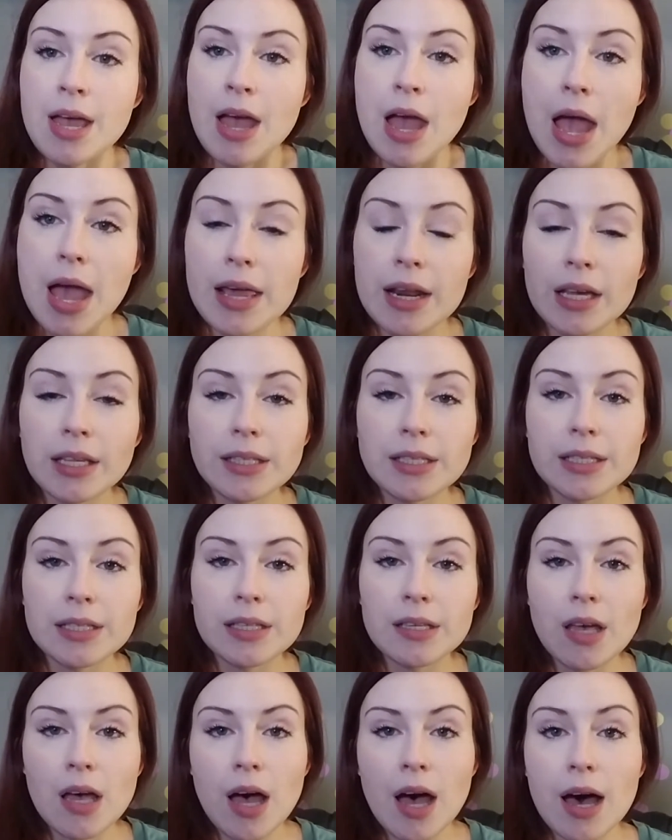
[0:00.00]
And
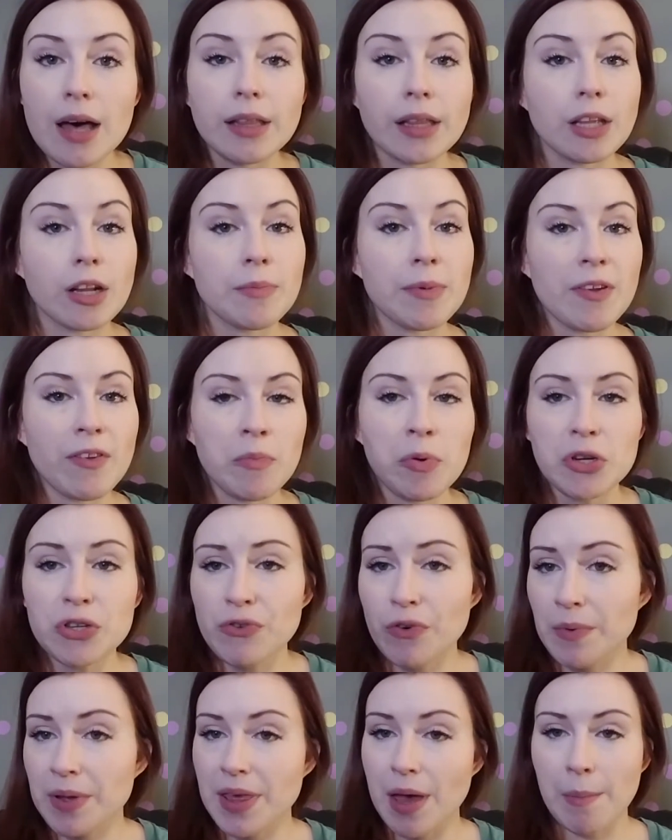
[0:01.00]
it's a little bit of a push
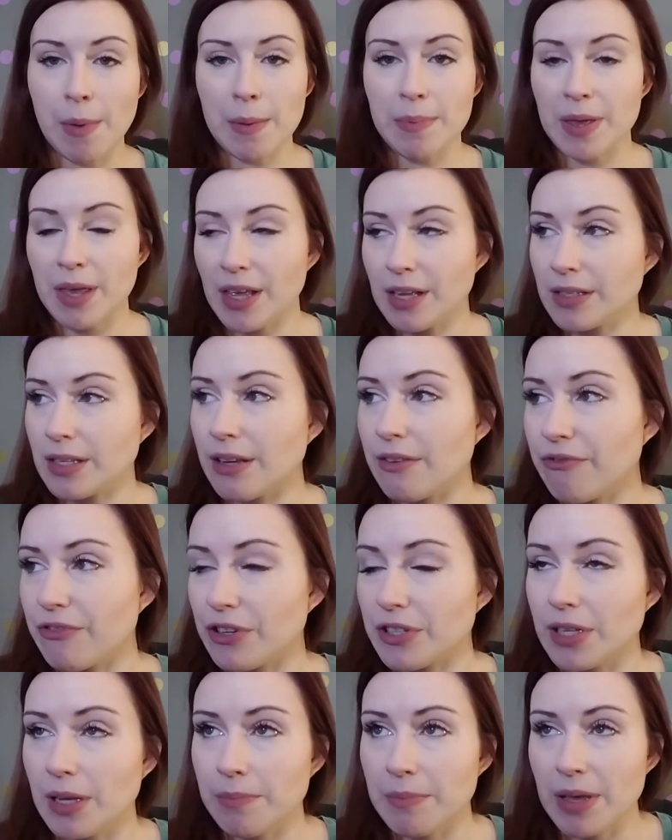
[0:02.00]
for me. That might be easy
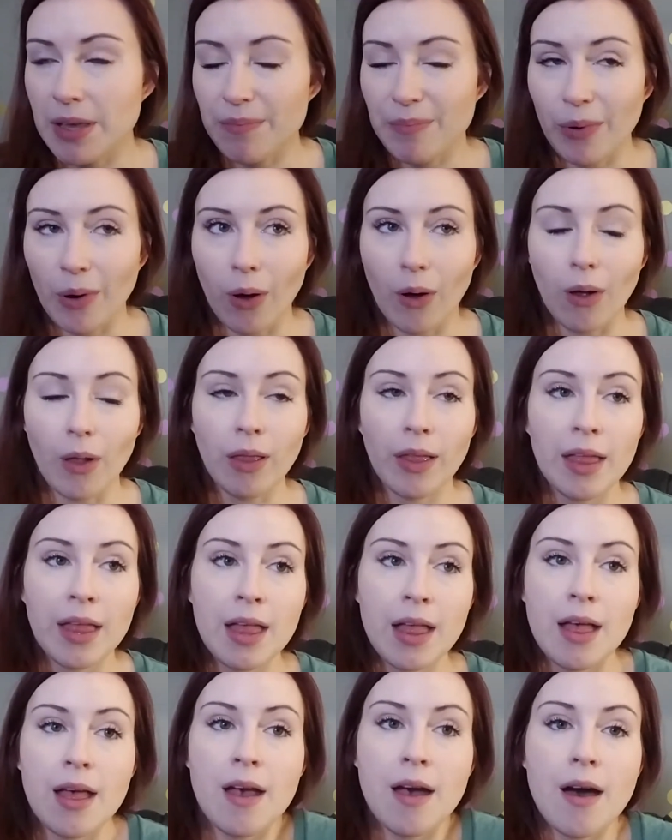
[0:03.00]
for some people.
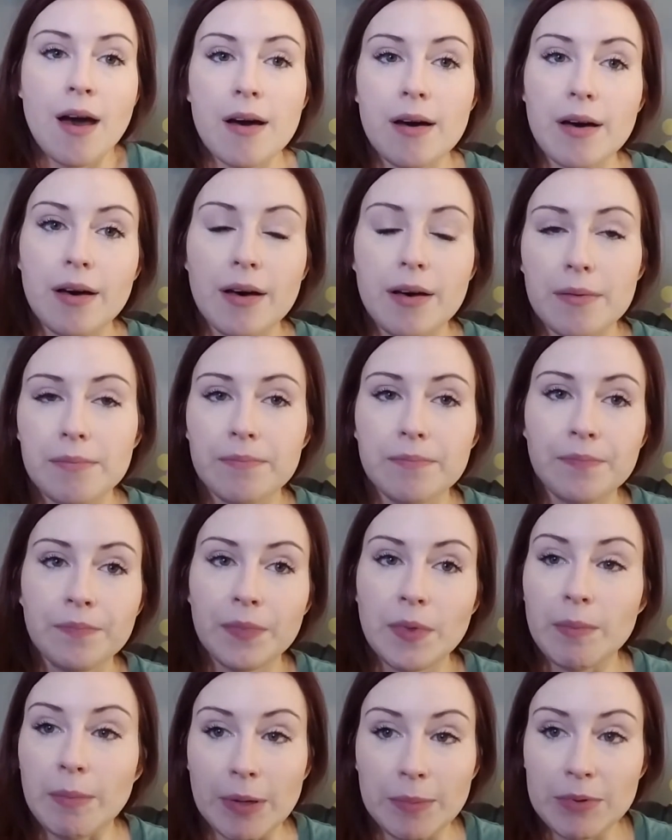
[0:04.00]

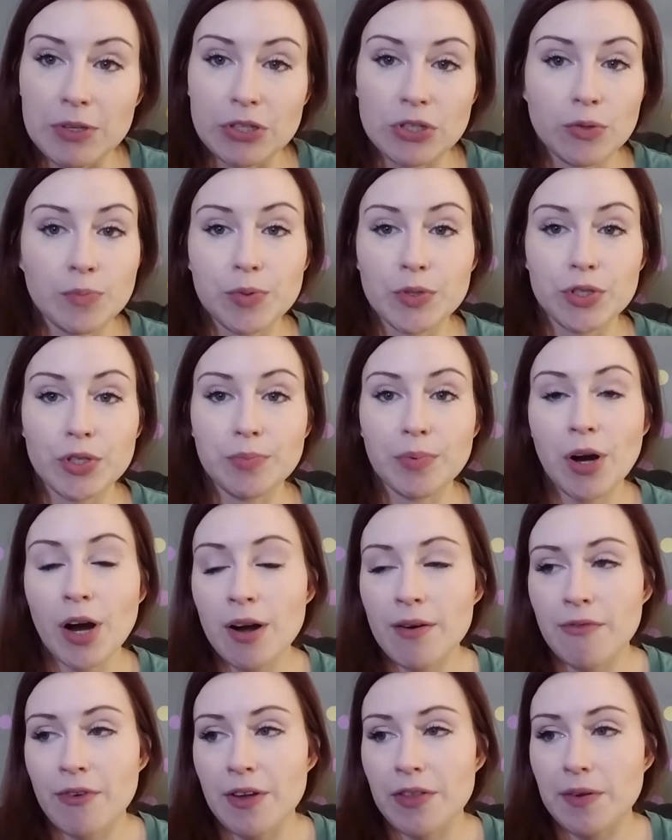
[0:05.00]
It might be super, super
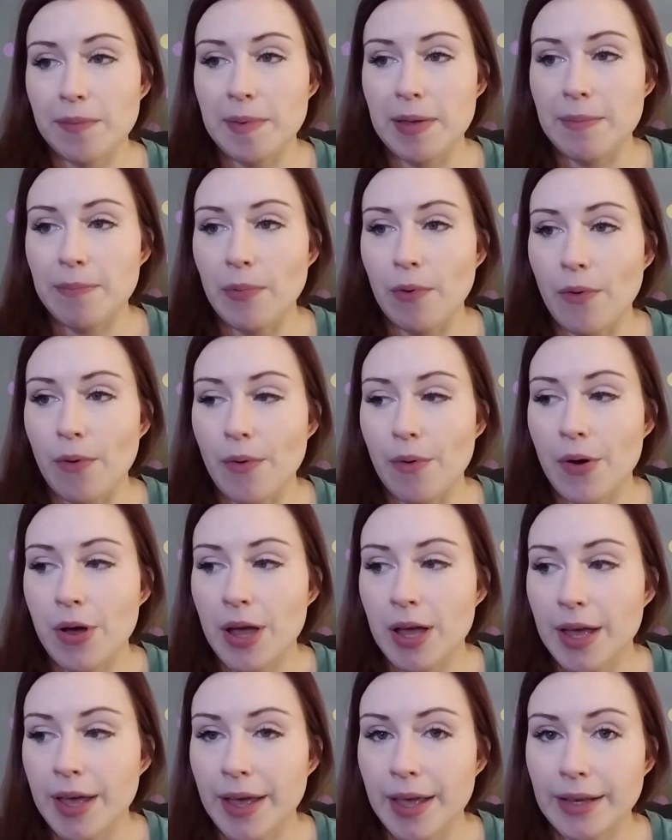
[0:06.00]
hard for other people,
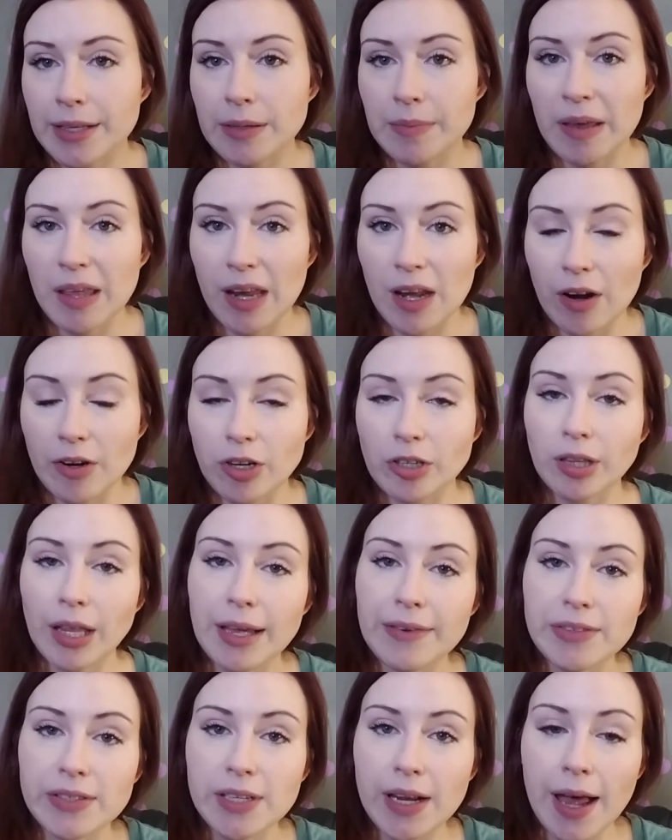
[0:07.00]
depending on your
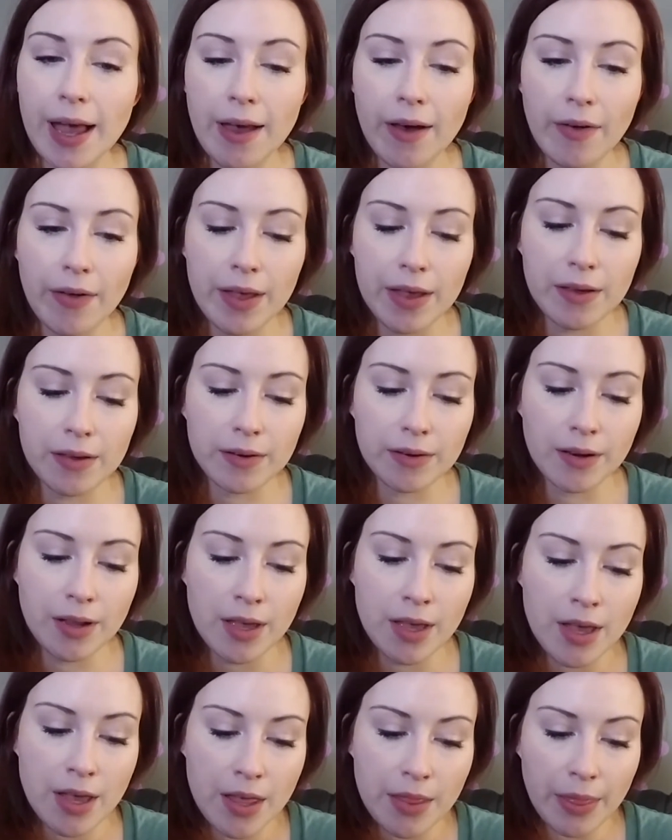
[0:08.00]
lifestyle and
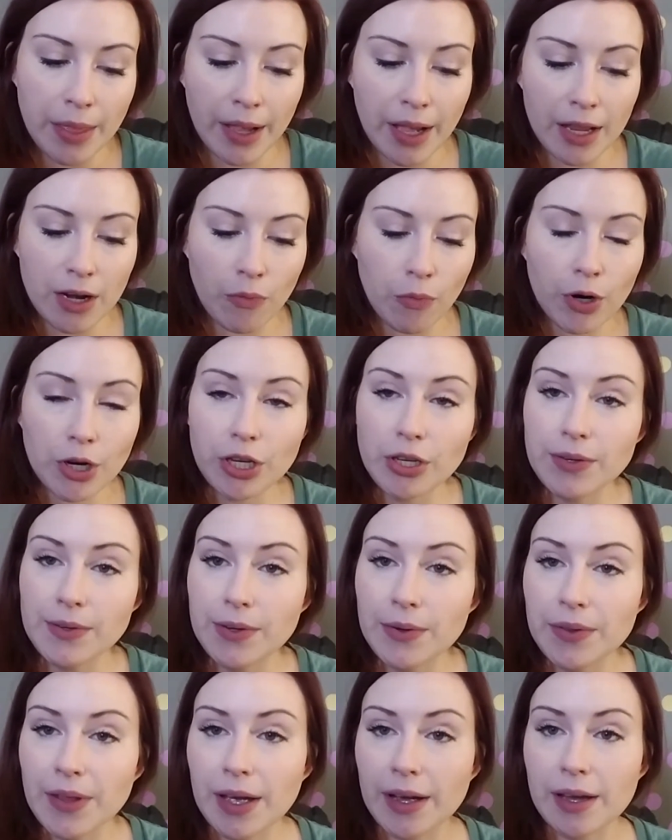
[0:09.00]
the kind of work you
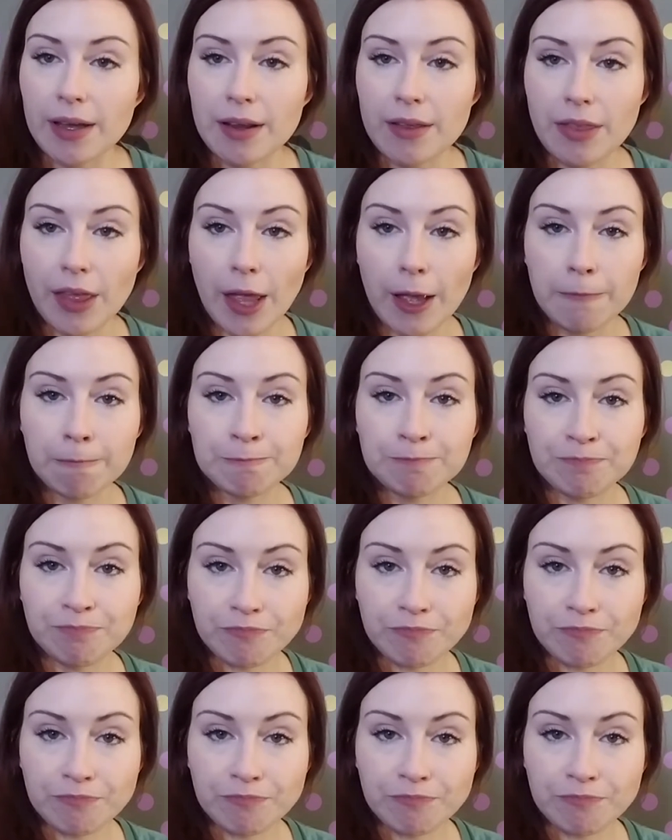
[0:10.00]
do and that kind of thing.